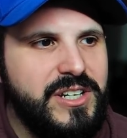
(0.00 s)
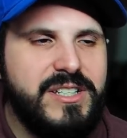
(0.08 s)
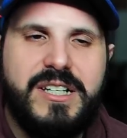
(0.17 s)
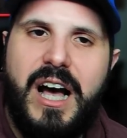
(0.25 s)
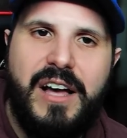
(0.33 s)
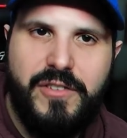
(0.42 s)
is
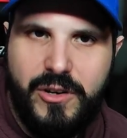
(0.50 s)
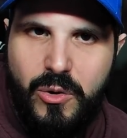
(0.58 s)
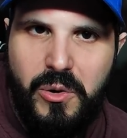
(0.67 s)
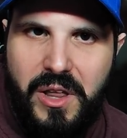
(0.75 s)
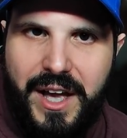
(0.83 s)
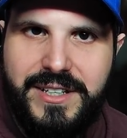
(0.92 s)
kind of a
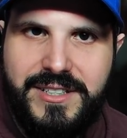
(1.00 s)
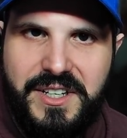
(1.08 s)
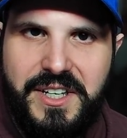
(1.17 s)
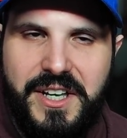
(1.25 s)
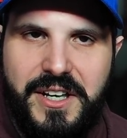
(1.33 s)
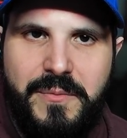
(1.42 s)
cool
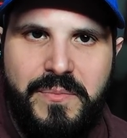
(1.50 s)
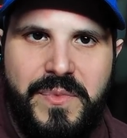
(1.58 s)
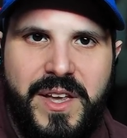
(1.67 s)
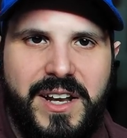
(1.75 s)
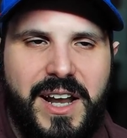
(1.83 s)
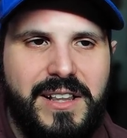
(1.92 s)
idea.
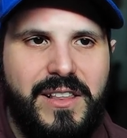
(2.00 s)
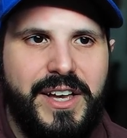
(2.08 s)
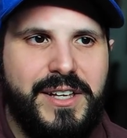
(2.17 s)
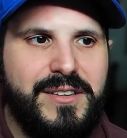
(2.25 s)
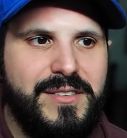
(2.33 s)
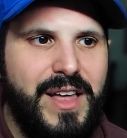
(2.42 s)
And I
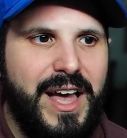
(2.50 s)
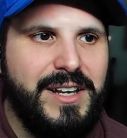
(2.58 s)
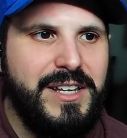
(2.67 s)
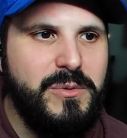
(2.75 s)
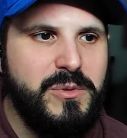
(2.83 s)
liked that he was